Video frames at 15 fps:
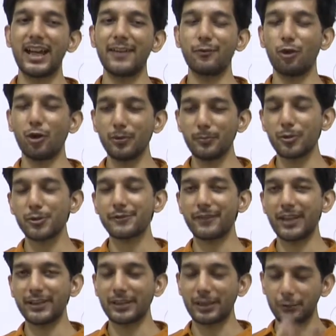I almost
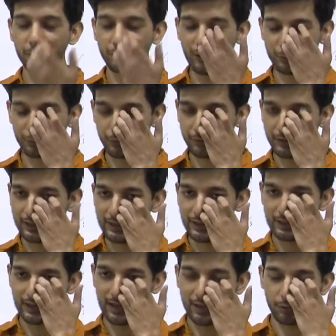found out
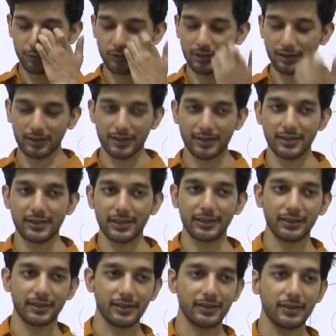the actual cluster
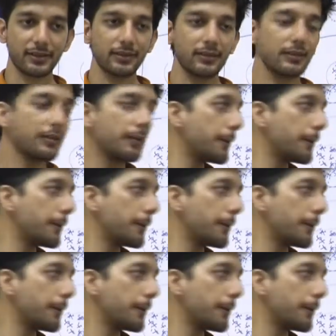centers.